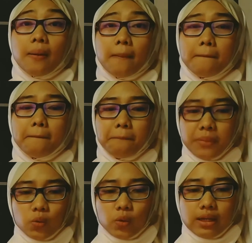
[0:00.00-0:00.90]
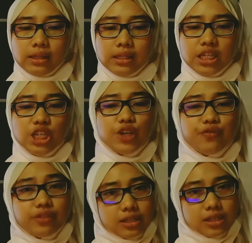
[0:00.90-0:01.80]
Meanwhile, if the
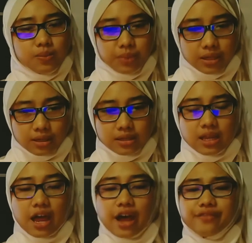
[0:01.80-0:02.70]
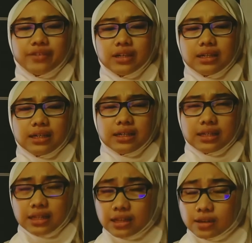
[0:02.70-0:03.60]
speakers have a
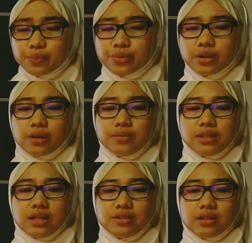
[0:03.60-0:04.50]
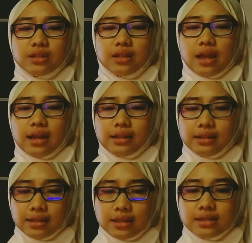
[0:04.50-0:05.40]
clear pronunciation,
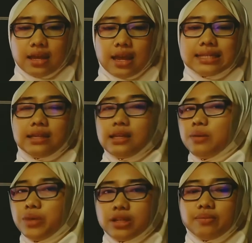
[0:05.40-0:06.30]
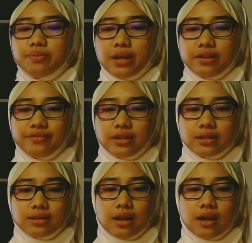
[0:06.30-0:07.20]
this has immediate benefits.
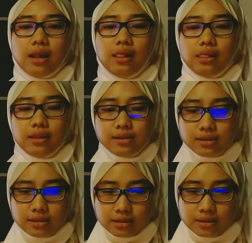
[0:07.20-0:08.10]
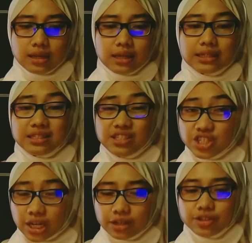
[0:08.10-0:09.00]
Listeners
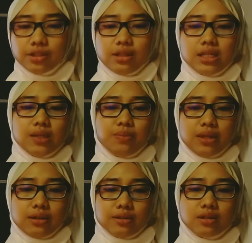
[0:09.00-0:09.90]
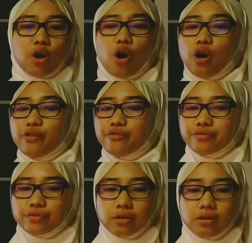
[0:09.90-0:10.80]
judge the speaker's overall
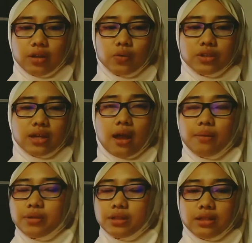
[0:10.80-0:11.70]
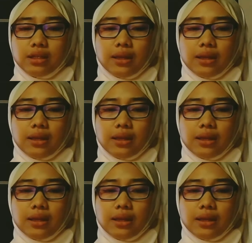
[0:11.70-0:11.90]
language ability